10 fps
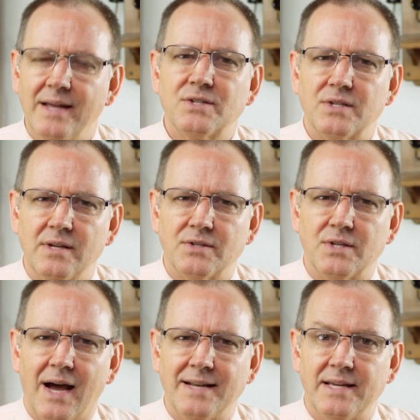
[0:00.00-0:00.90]
is, is
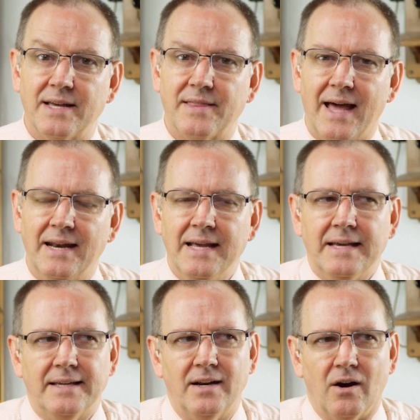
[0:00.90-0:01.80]
the idea that,
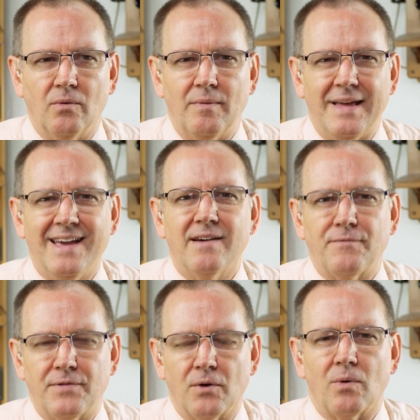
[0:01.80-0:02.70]
you know,
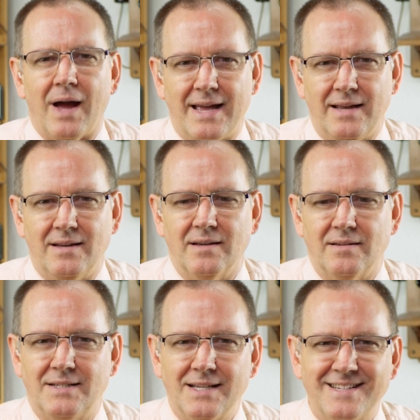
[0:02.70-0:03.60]
if the right
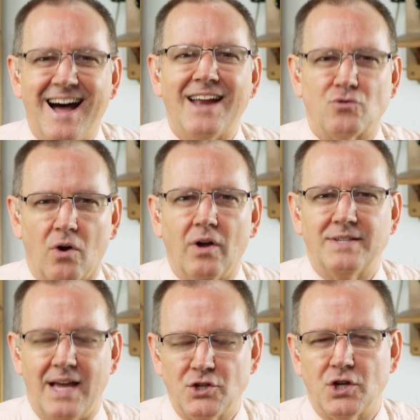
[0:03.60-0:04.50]
did not draw
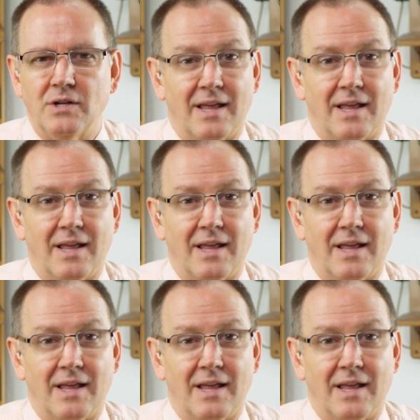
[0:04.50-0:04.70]
attention.